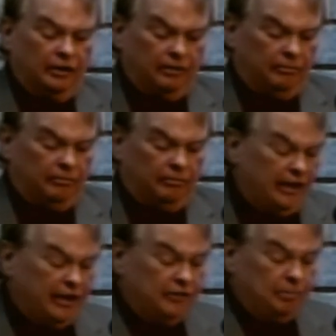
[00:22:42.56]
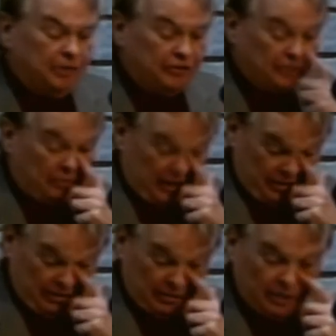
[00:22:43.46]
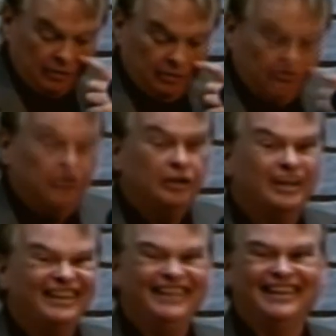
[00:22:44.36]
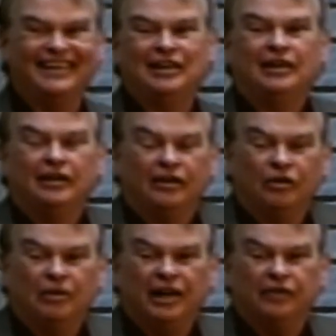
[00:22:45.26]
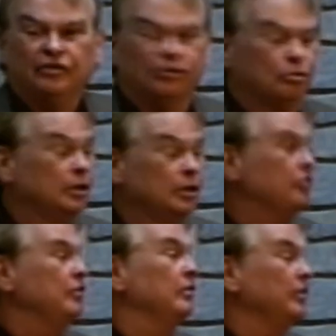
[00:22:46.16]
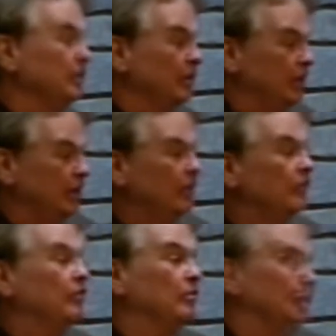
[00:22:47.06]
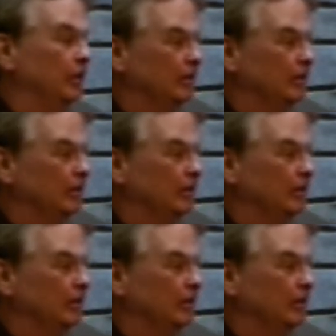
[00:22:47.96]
my last piece I want to do here is go back to traditional unity history.